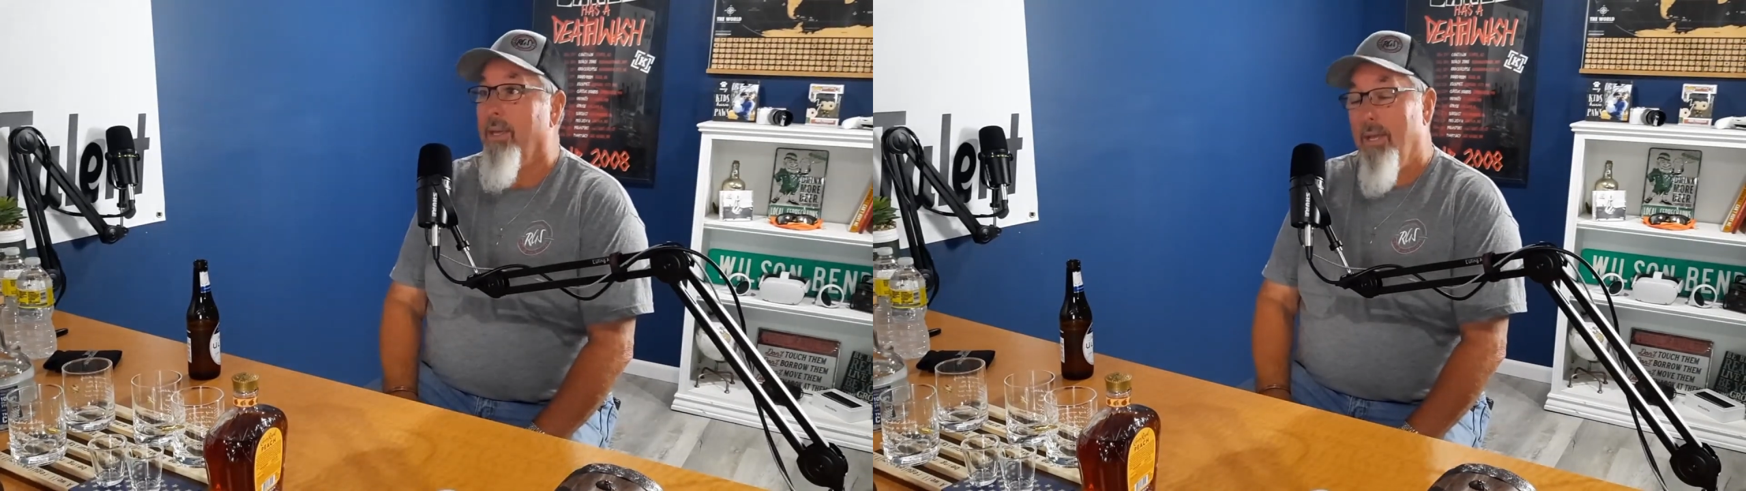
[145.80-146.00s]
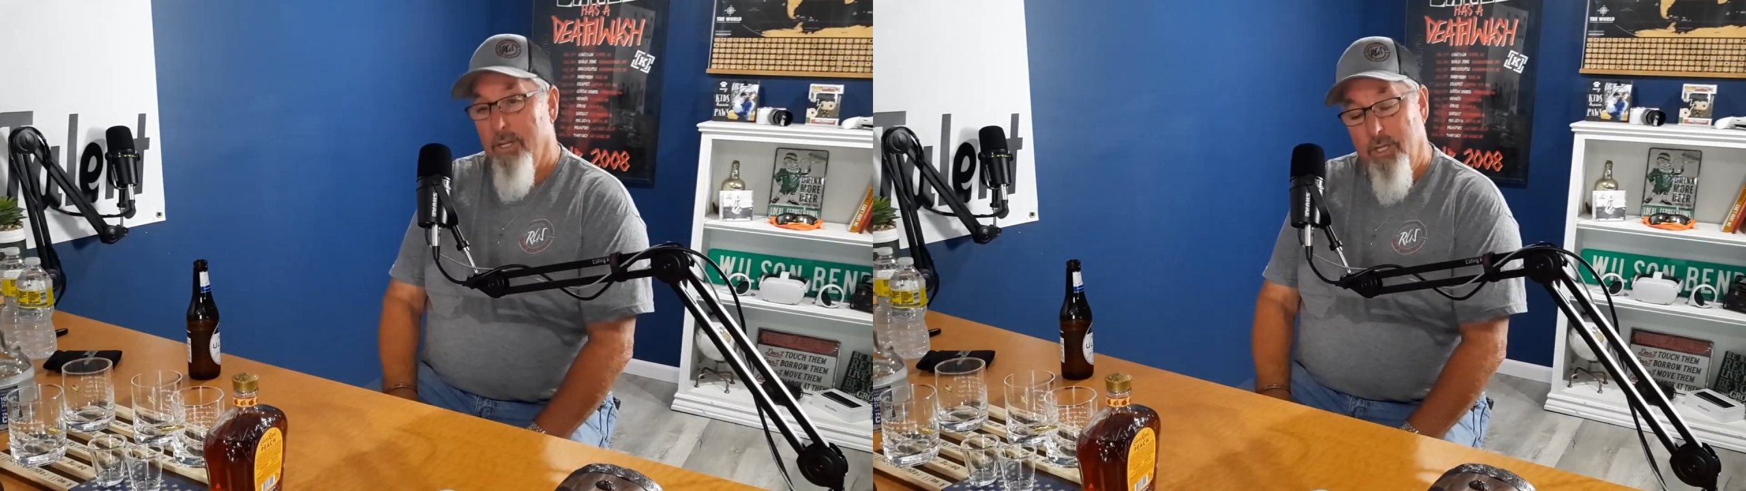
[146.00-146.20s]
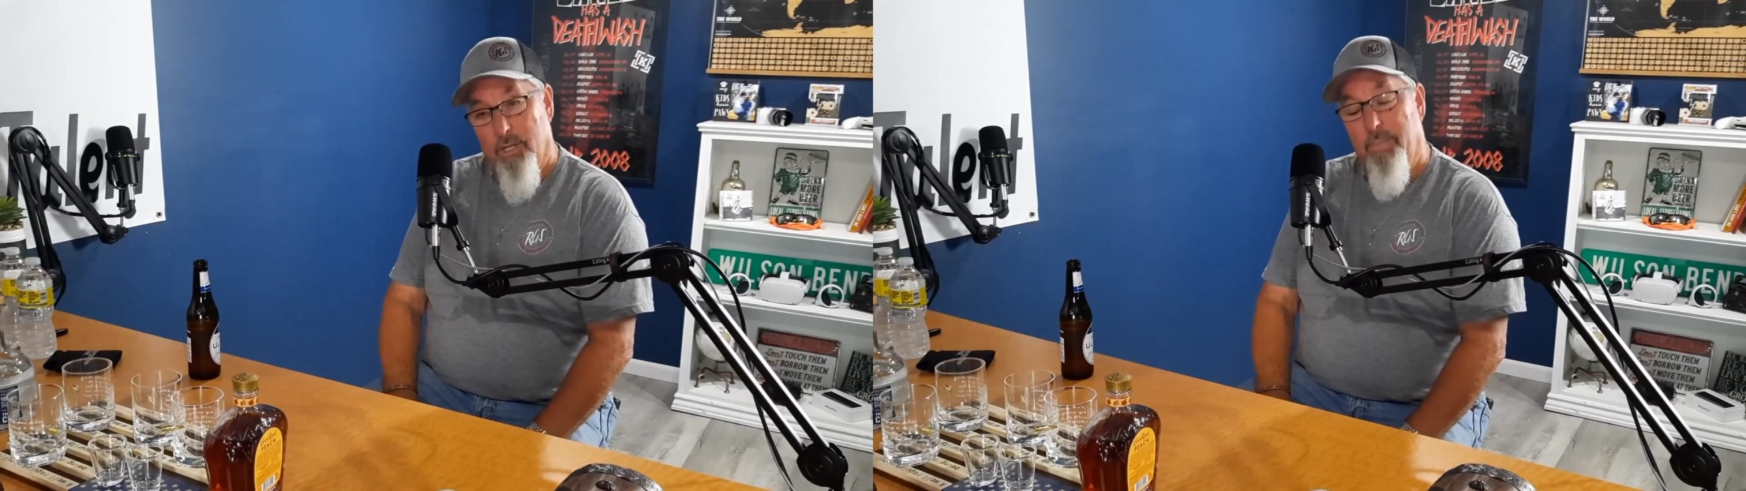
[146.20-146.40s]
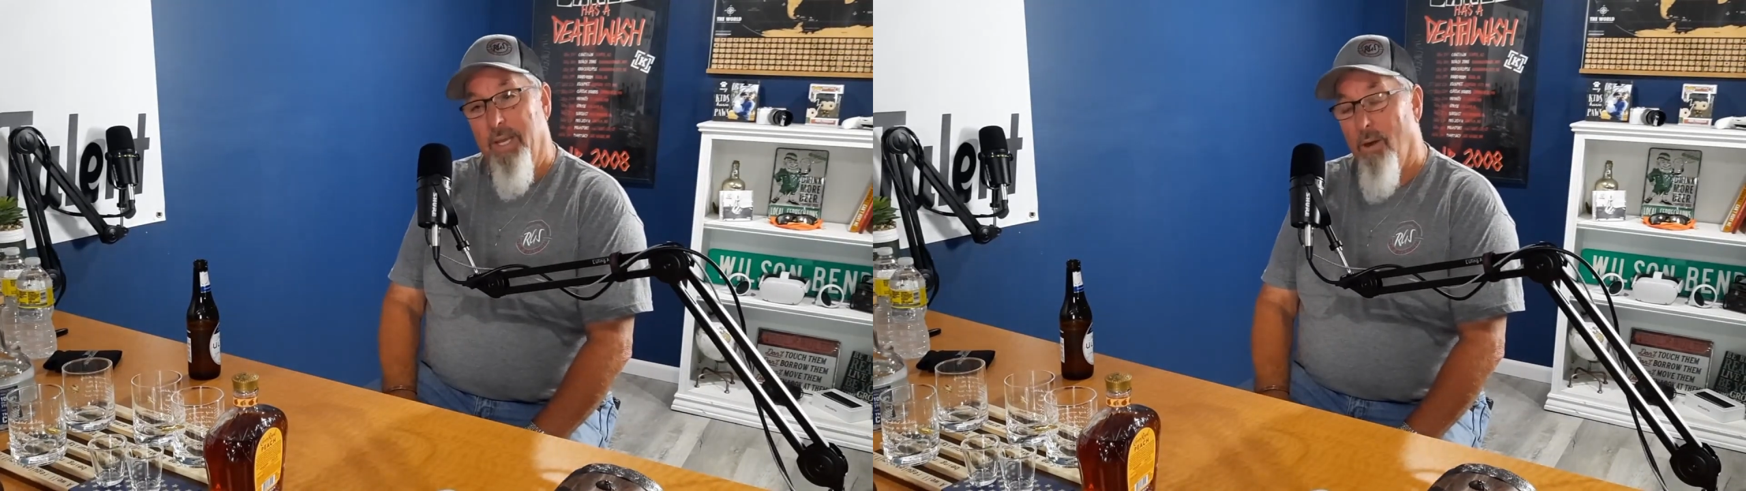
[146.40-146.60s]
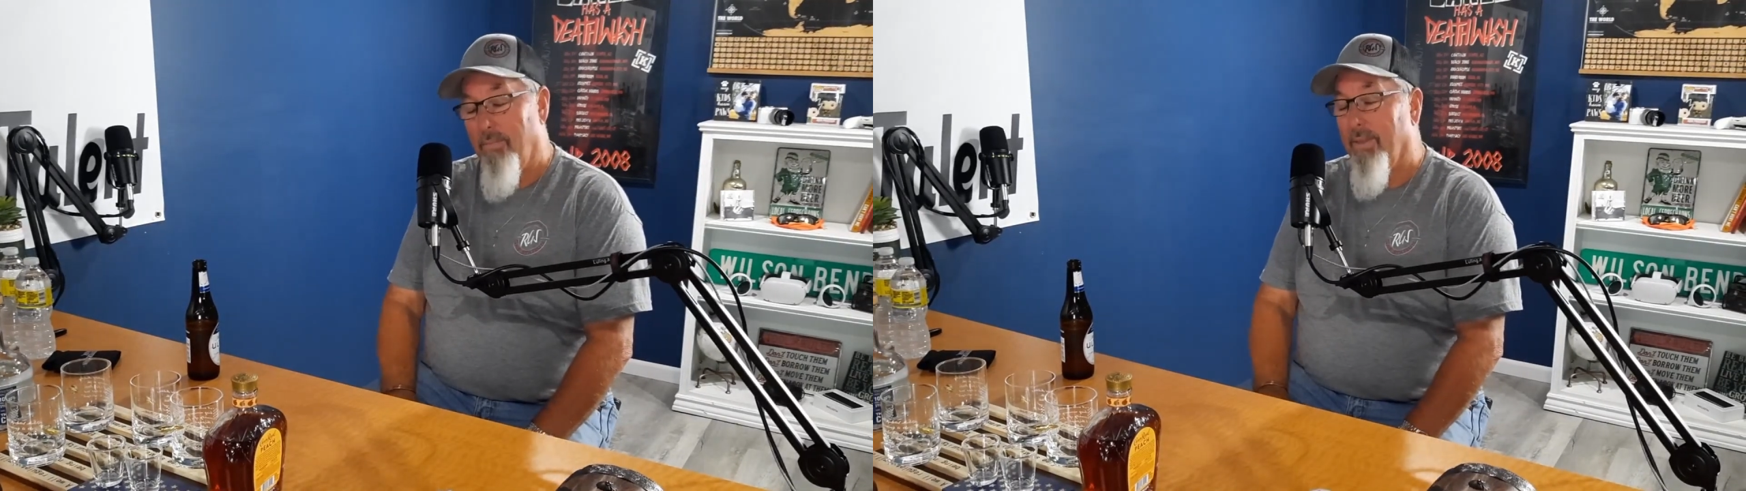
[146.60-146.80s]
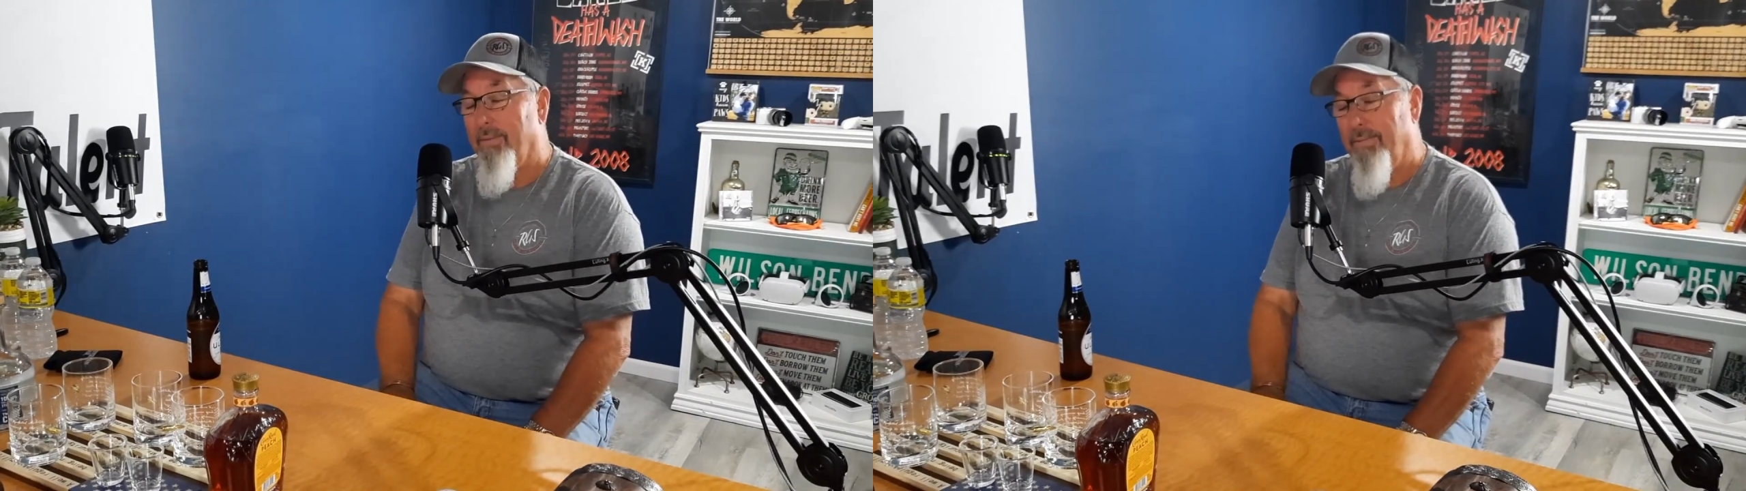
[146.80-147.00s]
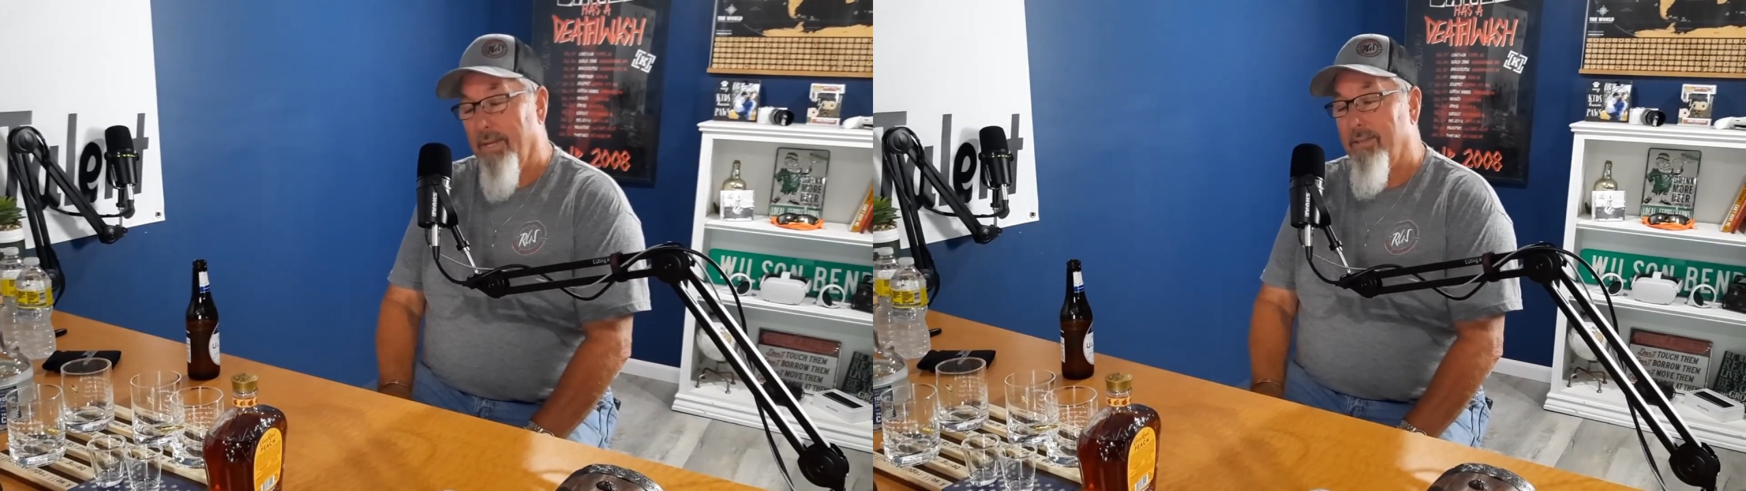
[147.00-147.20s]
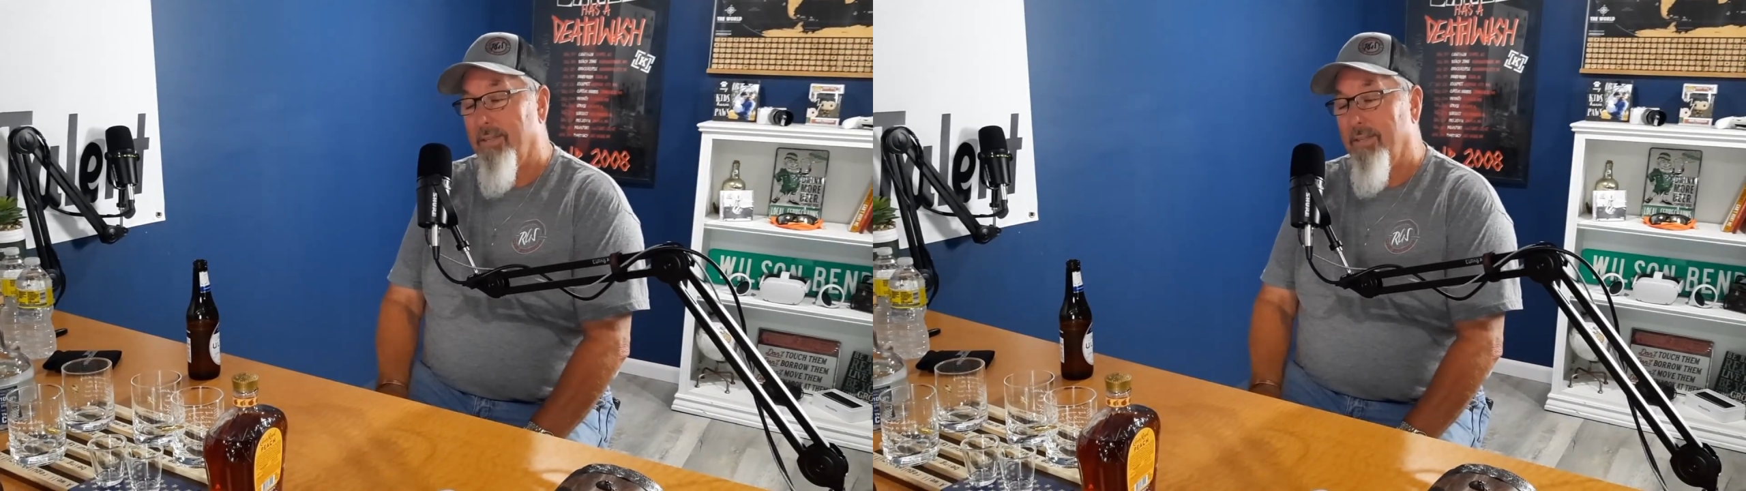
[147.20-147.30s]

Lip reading: Should be hopefully fixed